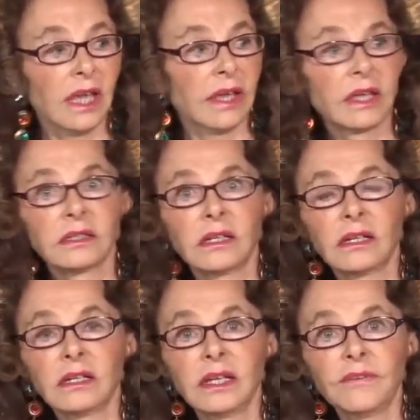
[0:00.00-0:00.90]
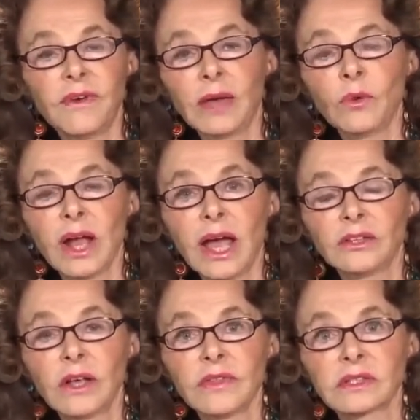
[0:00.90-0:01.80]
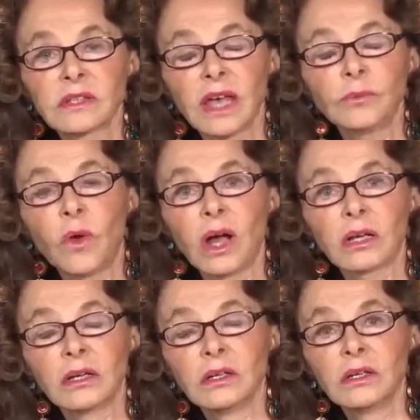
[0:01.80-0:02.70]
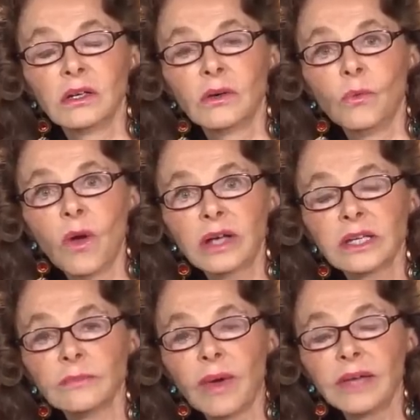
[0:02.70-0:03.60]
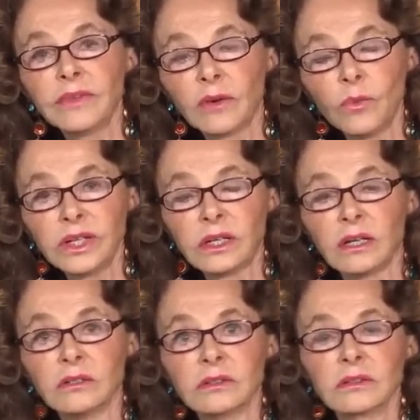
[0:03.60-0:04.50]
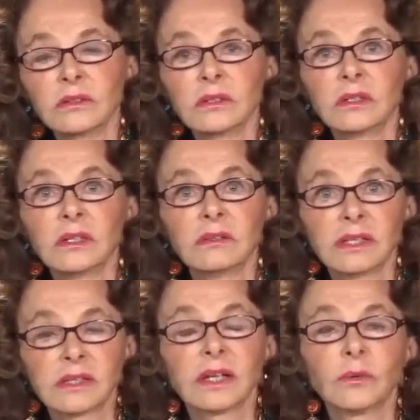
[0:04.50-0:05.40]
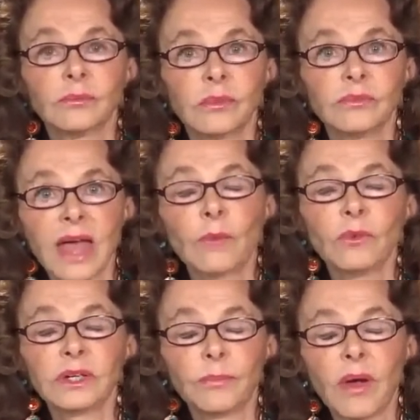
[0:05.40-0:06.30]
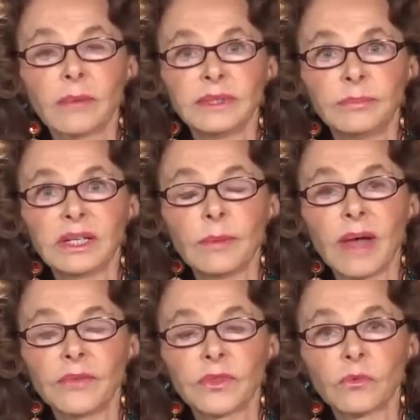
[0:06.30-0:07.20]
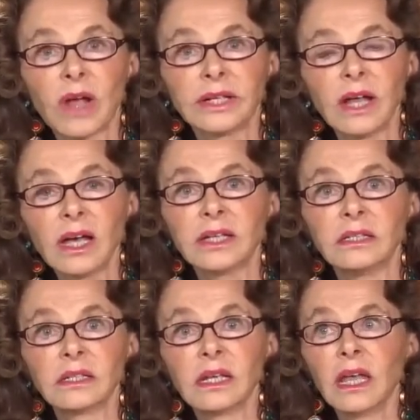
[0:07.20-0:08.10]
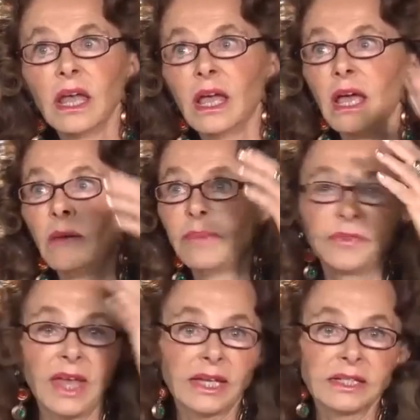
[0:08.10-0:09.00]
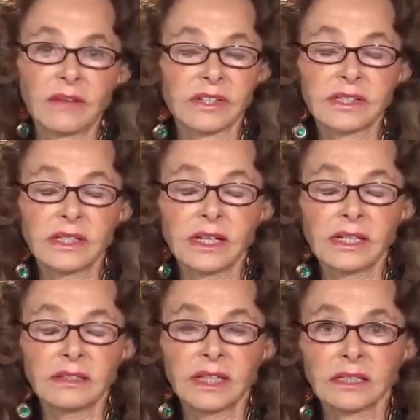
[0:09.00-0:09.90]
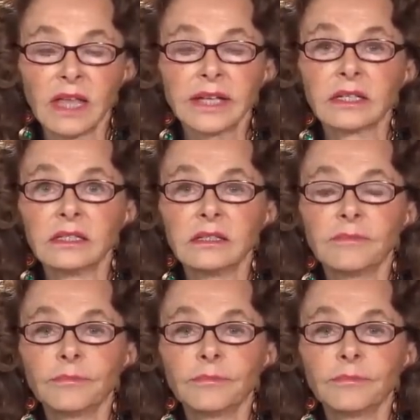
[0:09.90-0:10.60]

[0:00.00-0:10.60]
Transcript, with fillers: And if I were out on the sidewalk walking by their window. They said it, that would have probably been about the right height, but they had never seen anything like it.